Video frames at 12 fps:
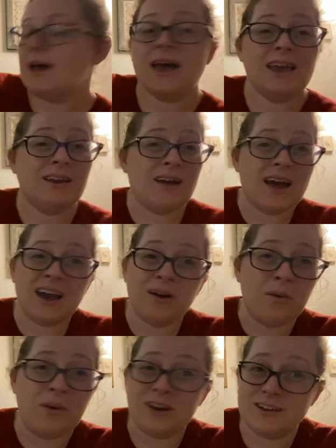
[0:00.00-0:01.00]
I
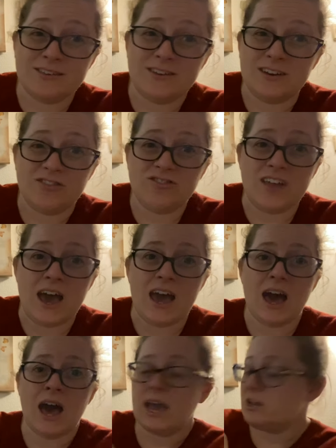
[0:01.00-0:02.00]
don't want to stitch that.
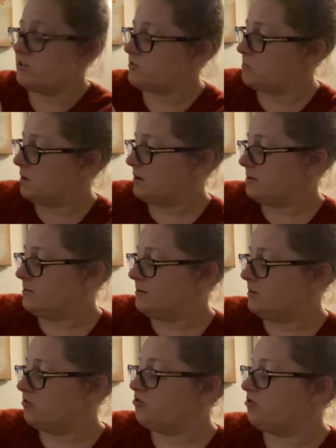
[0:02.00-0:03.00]
I just want to
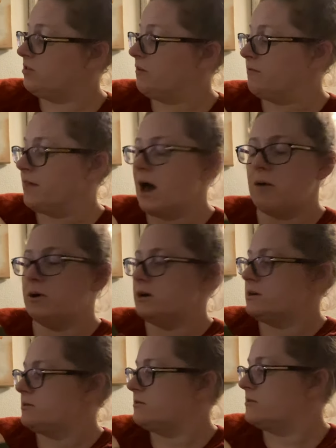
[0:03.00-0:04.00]
stitch the
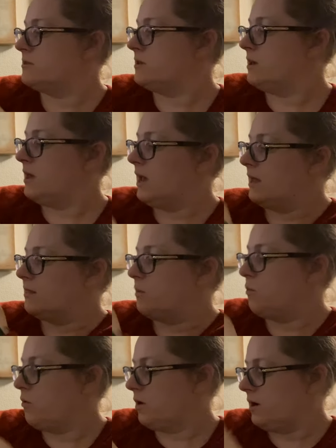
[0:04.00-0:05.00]
flowers and the
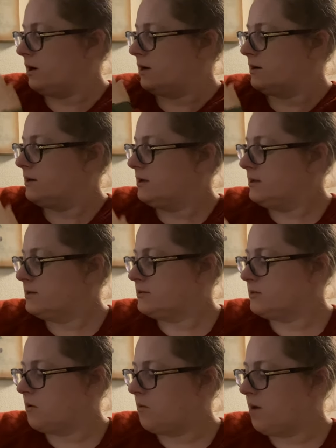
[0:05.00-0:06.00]
border.
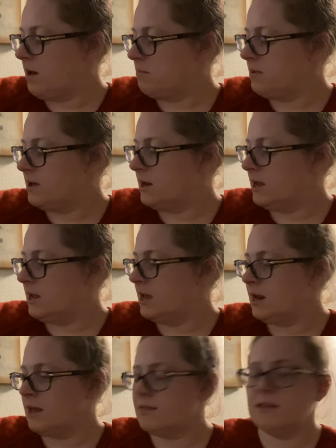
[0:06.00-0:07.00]
So I'm gonna,
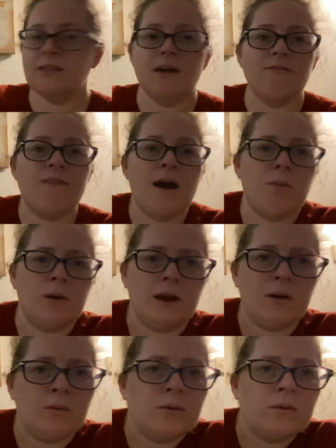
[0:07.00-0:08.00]
and I think that
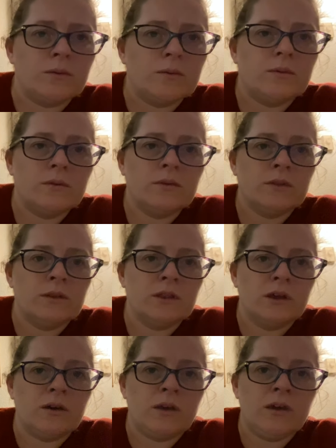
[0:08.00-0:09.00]
fabric will
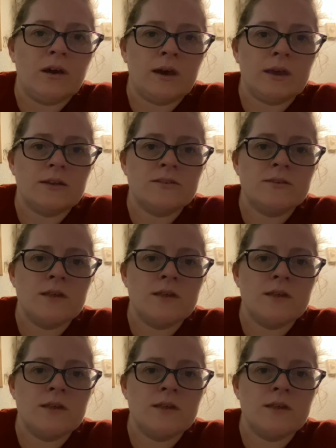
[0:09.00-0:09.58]
look good.